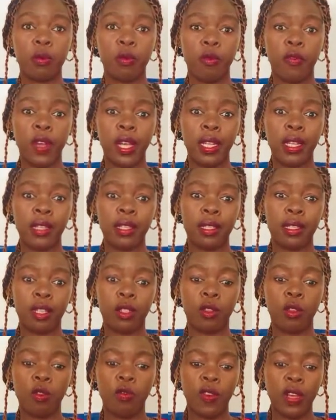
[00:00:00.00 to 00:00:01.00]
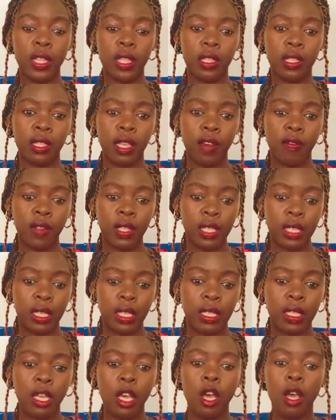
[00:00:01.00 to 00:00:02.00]
providers that offer these
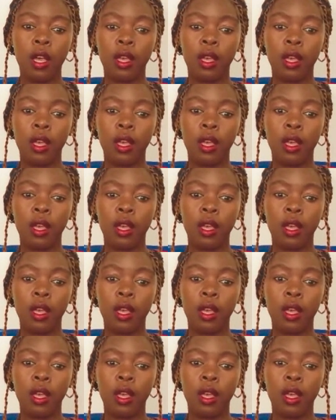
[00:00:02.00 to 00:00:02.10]
services.